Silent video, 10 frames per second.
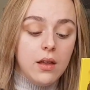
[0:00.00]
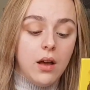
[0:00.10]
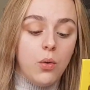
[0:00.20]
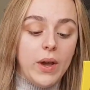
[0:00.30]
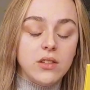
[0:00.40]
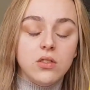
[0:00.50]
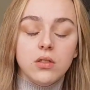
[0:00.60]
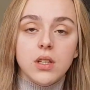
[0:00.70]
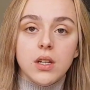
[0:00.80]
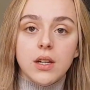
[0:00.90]
went to
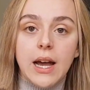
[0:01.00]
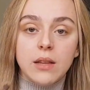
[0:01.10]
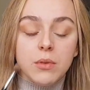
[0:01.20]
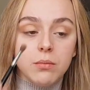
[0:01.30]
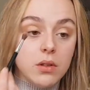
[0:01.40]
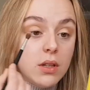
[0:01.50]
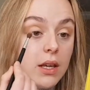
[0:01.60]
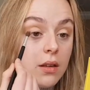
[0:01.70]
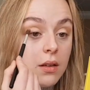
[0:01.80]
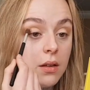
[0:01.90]
the admin
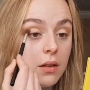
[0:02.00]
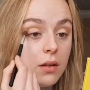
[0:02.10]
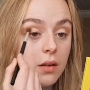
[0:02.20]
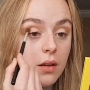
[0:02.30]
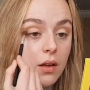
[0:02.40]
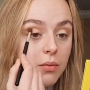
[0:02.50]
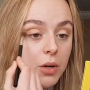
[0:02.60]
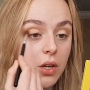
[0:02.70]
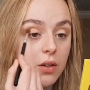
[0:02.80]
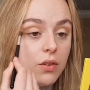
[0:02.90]
building of my
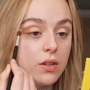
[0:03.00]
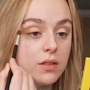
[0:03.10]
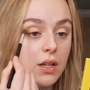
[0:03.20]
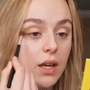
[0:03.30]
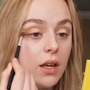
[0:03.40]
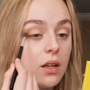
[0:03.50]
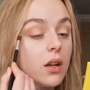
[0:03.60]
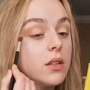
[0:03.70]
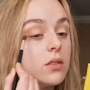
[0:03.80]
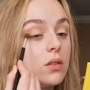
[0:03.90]
university.
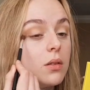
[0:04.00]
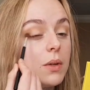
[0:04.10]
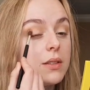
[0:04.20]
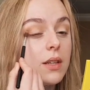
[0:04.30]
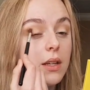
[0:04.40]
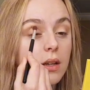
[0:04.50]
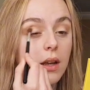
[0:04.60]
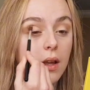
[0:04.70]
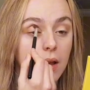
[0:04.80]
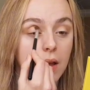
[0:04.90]
I told them, listen,
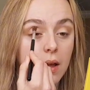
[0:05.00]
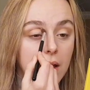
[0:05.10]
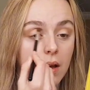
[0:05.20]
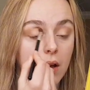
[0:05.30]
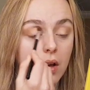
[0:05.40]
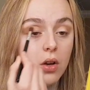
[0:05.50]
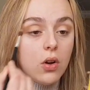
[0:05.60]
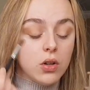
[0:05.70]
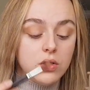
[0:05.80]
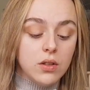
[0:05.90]

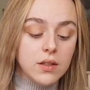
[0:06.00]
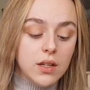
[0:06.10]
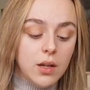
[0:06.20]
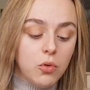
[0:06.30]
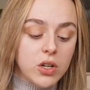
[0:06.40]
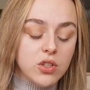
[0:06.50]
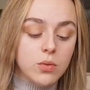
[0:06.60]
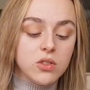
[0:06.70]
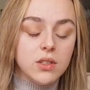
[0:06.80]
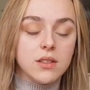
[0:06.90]
can't do this anymore. I just
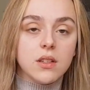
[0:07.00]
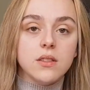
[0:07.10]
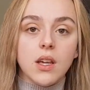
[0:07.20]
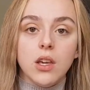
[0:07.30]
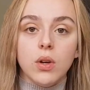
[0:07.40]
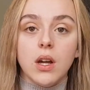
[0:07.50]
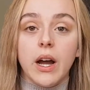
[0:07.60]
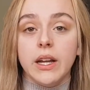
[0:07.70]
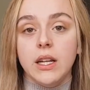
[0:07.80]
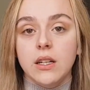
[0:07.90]
want to discontinue it.
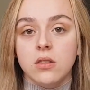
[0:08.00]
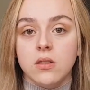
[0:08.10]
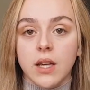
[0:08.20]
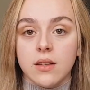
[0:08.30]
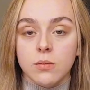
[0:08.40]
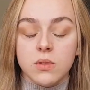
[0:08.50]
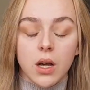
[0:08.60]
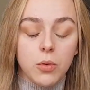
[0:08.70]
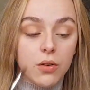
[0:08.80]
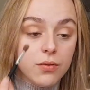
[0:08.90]
I need to take some
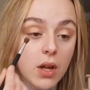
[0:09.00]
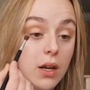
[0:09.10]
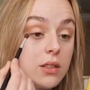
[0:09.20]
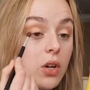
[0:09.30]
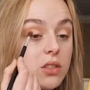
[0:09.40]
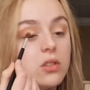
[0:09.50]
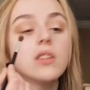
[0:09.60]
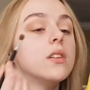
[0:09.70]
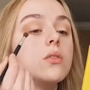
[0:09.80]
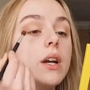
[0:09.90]
time off. So I took
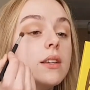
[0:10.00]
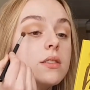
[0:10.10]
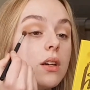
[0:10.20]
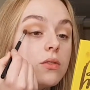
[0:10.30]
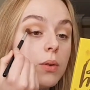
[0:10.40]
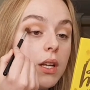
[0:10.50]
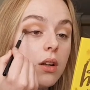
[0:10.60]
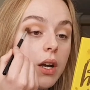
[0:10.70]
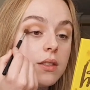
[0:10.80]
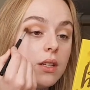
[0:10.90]
the rest of
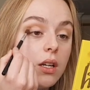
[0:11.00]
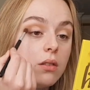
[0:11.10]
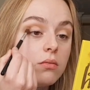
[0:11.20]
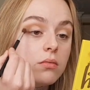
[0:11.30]
2019,